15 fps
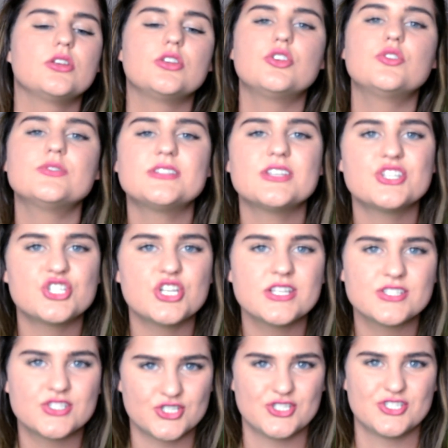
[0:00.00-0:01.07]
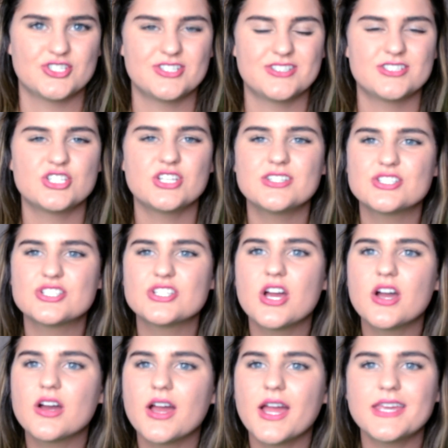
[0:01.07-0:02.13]
Use a shit shit,
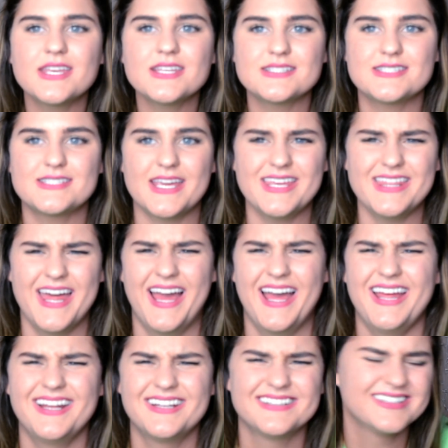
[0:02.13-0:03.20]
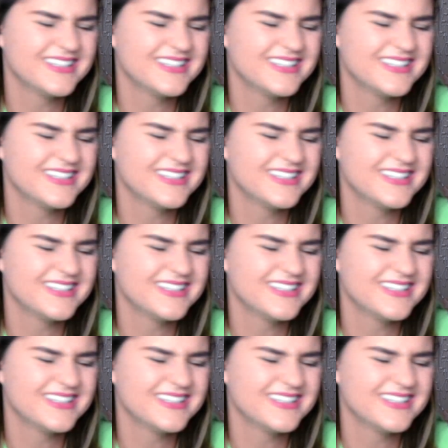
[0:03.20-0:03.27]
shit, I can't say that.